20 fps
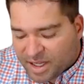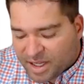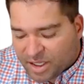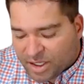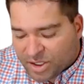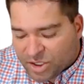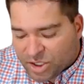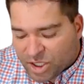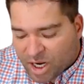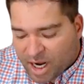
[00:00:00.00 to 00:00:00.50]
the
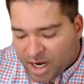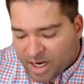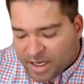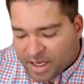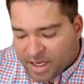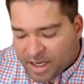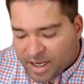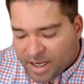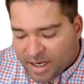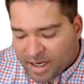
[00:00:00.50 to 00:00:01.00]

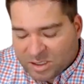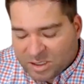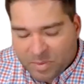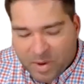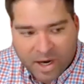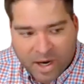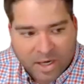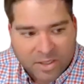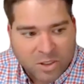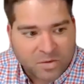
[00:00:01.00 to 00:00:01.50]
JWT
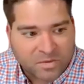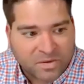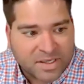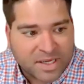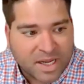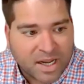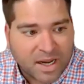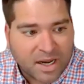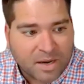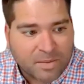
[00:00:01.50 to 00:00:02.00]
expires over
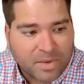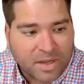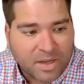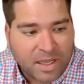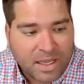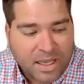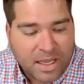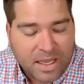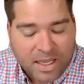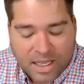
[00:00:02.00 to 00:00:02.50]
time.
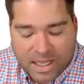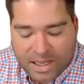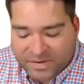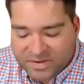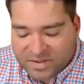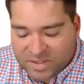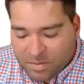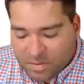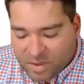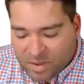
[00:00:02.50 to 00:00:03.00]
If
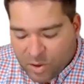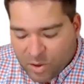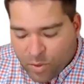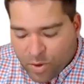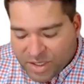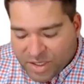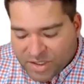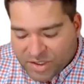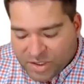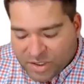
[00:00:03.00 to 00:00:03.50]
somebody
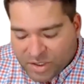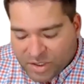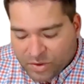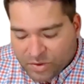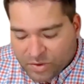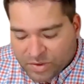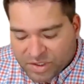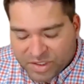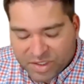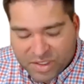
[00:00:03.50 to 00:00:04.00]
was
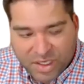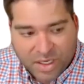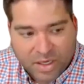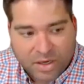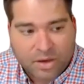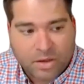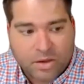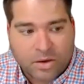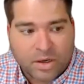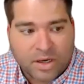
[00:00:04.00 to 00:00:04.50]
to steal
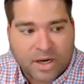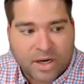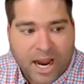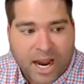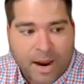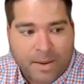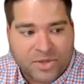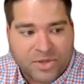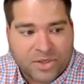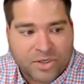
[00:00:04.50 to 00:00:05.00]
or
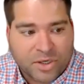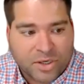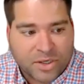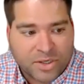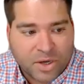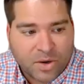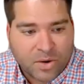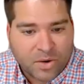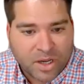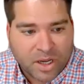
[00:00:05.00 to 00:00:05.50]
capture your
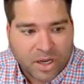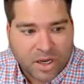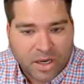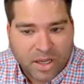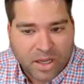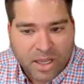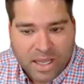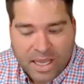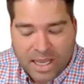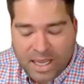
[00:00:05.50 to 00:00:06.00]
token,
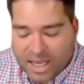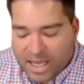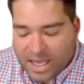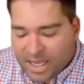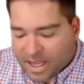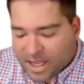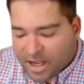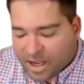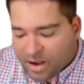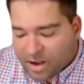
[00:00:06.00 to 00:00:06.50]

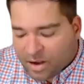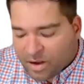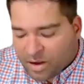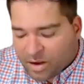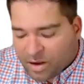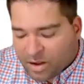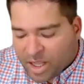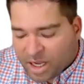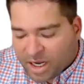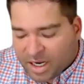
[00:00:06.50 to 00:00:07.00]

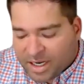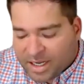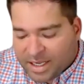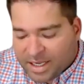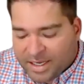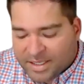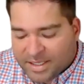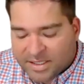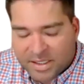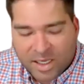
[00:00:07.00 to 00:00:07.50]
they could
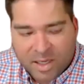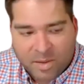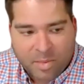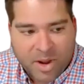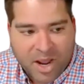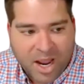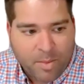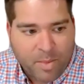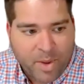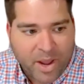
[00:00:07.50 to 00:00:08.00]
easily
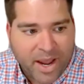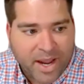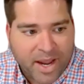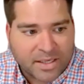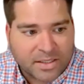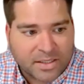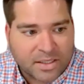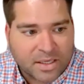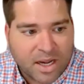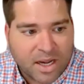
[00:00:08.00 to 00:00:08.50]

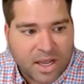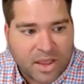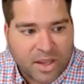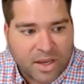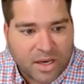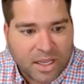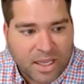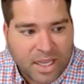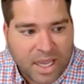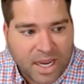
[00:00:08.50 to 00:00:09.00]
bypass
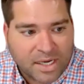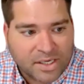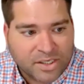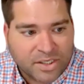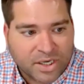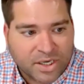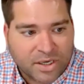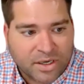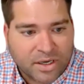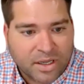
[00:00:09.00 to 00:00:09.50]

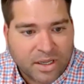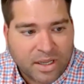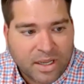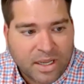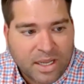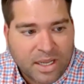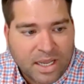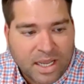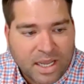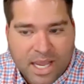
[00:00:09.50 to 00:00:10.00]
authentication
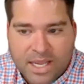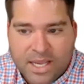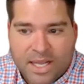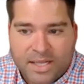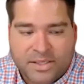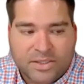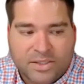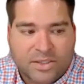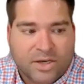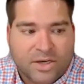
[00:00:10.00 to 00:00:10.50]
and
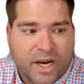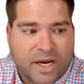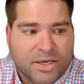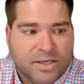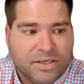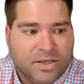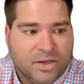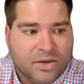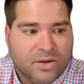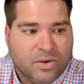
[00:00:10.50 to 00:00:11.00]
get straight
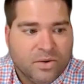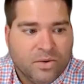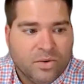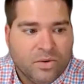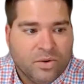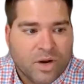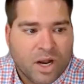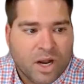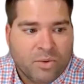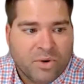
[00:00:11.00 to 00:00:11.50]

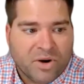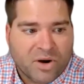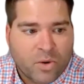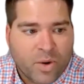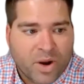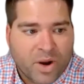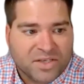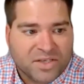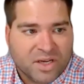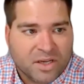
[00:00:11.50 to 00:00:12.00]
to
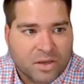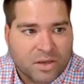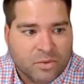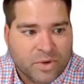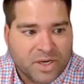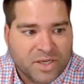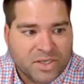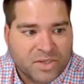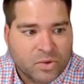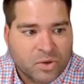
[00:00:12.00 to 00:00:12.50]
requesting the
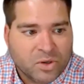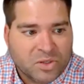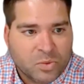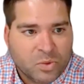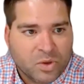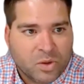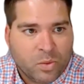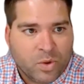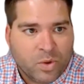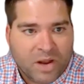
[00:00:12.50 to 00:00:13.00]
resource
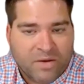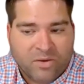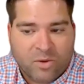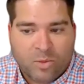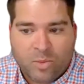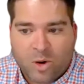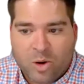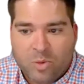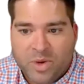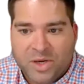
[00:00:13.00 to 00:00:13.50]
with whatever
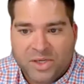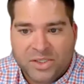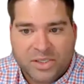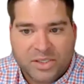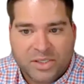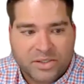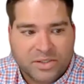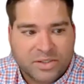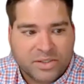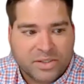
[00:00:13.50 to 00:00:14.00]

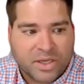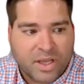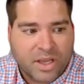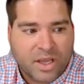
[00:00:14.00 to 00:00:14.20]
permissions